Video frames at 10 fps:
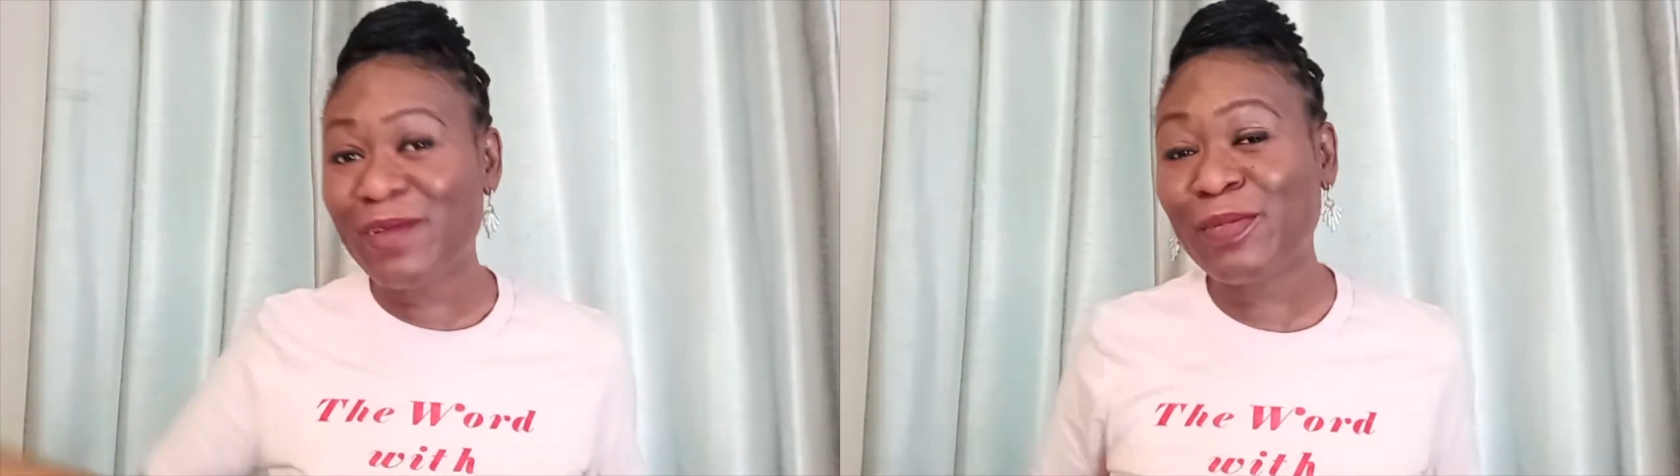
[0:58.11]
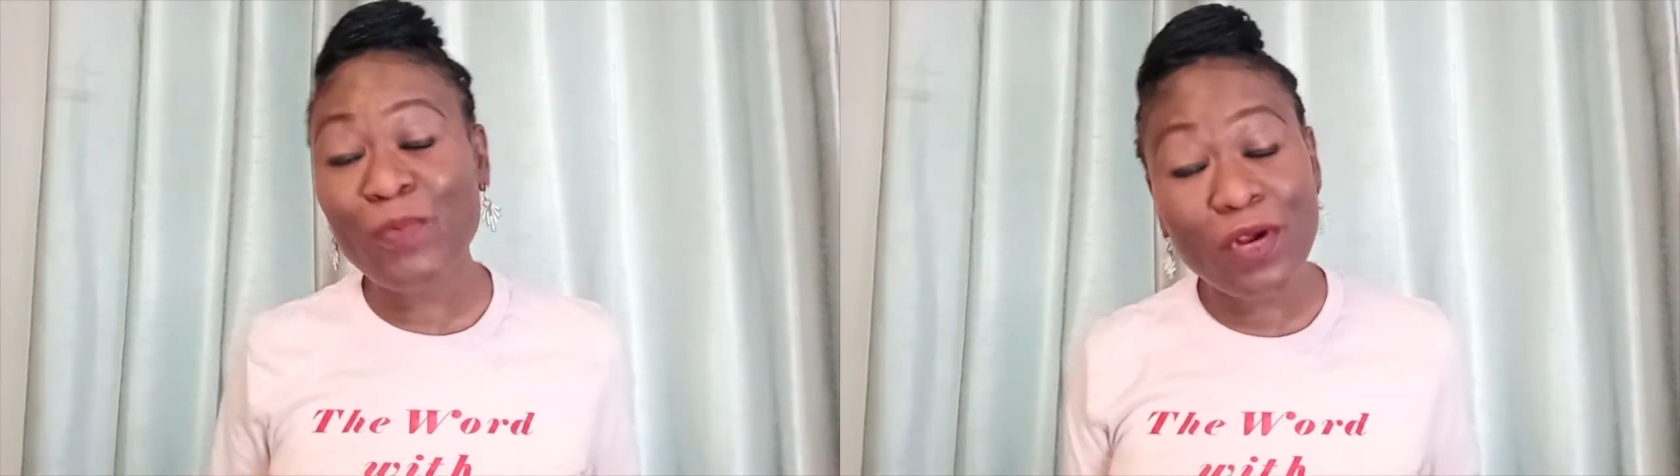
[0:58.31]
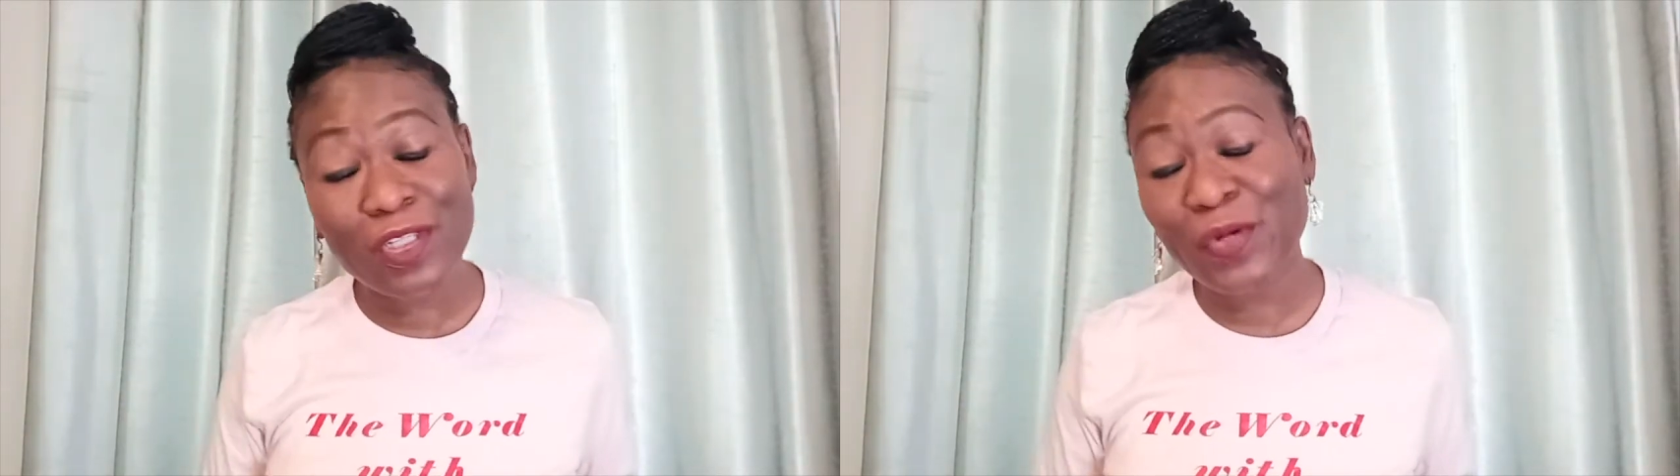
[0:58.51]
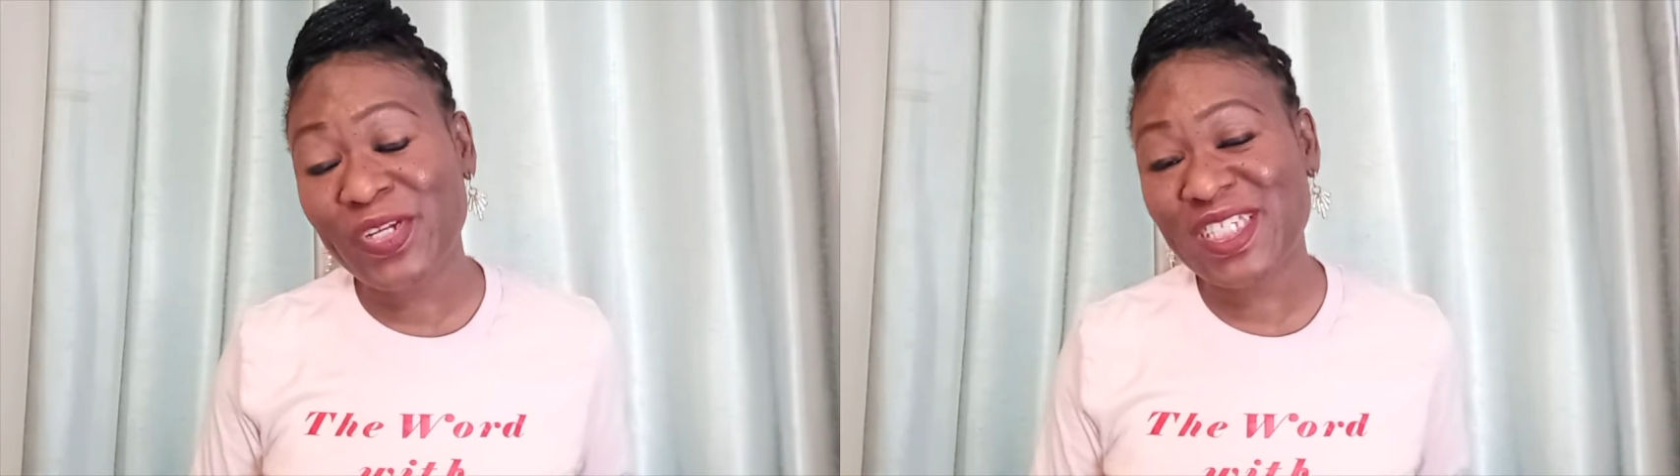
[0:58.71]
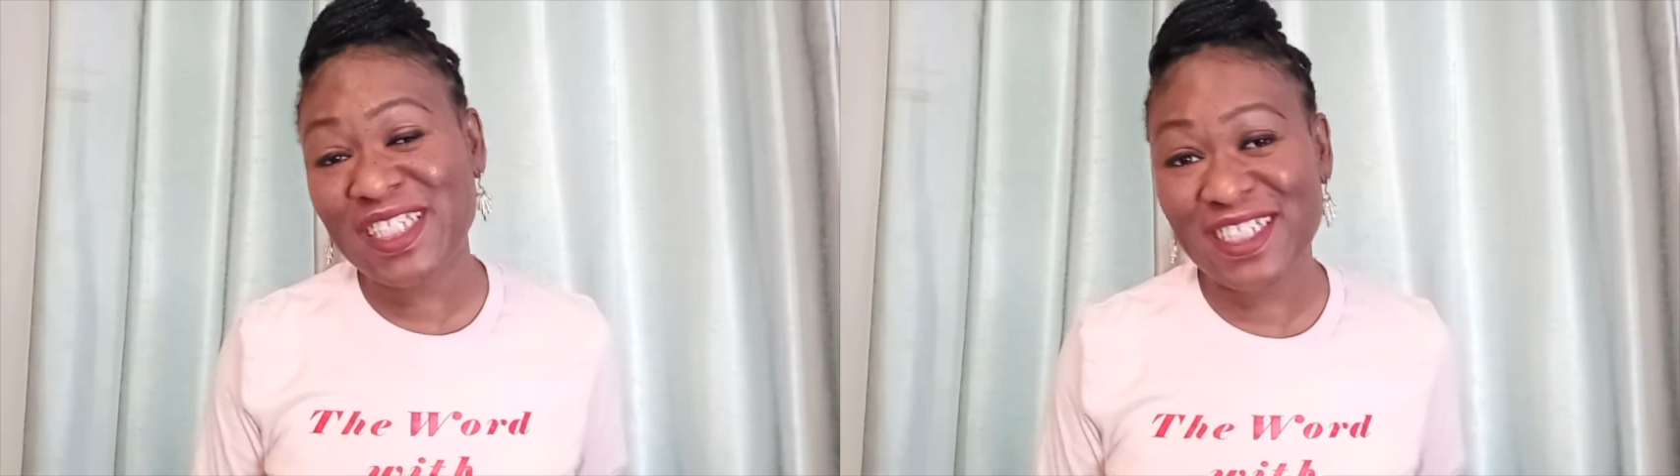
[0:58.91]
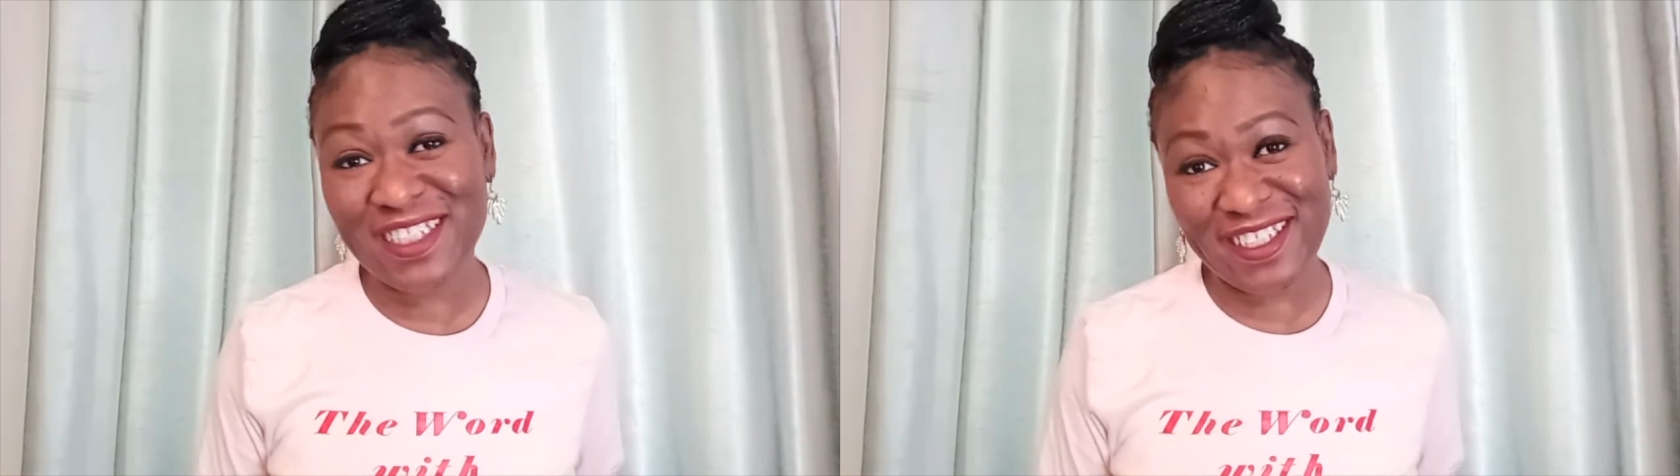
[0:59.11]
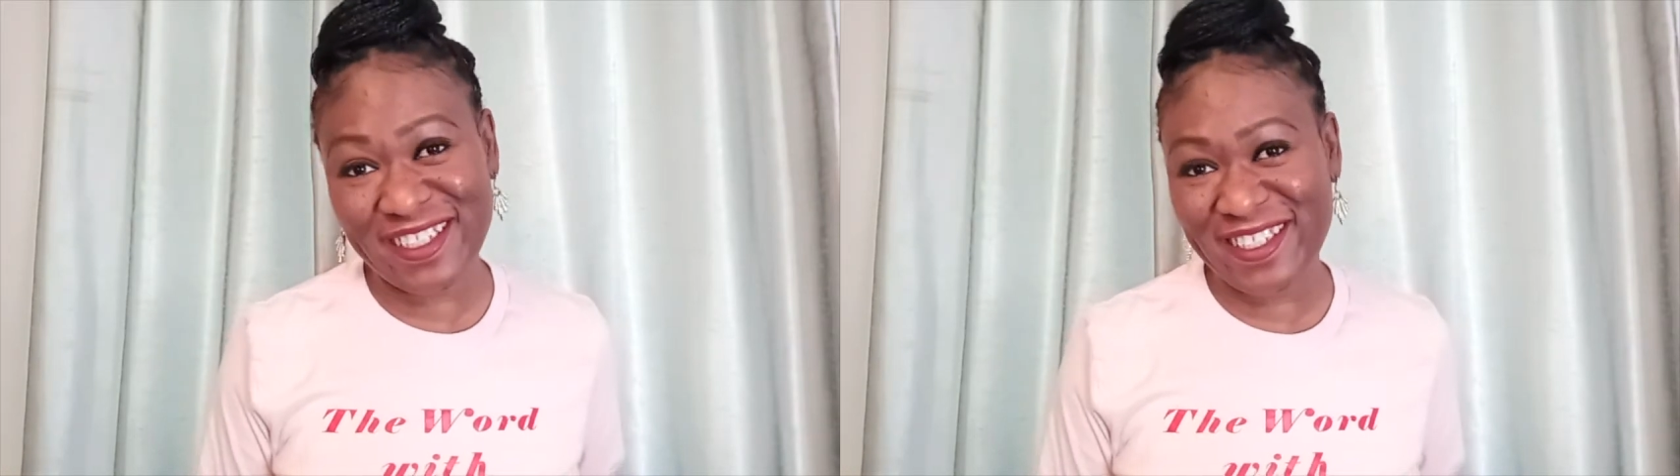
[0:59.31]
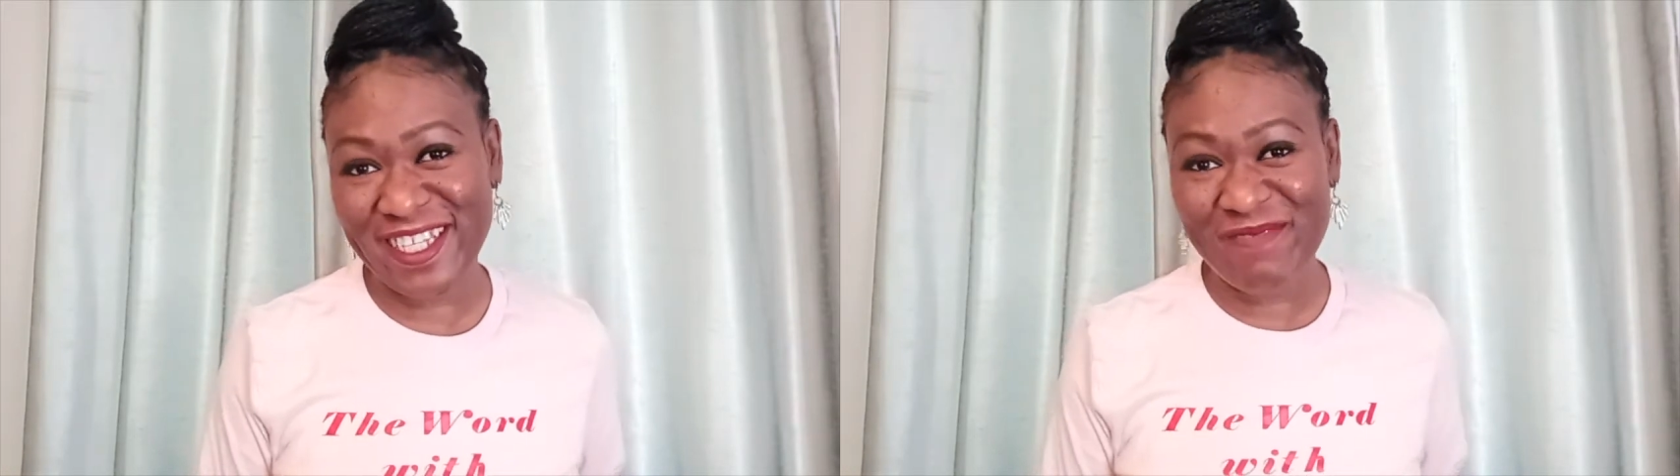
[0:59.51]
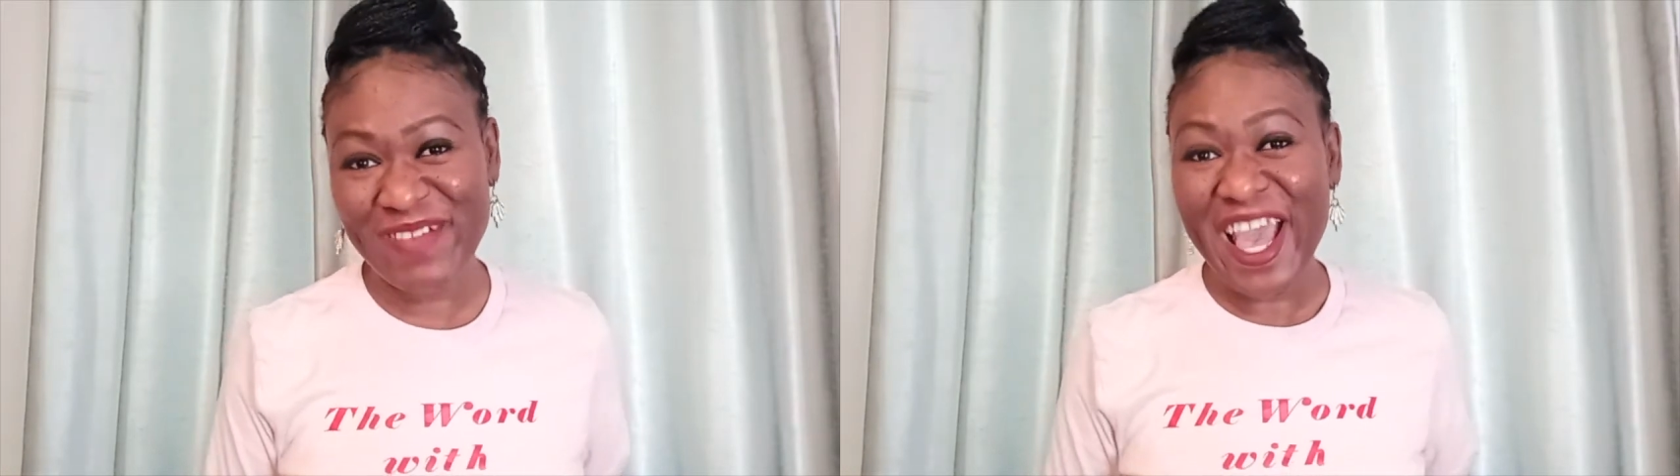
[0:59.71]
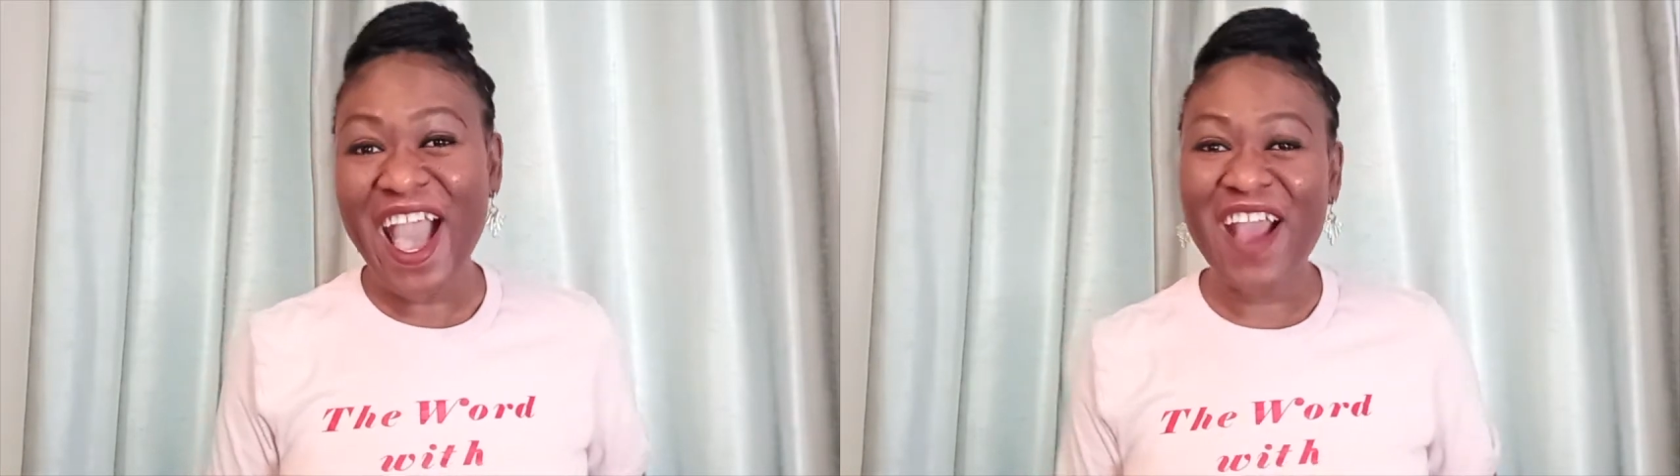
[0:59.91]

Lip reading: and more gloriously, in Jesus' name.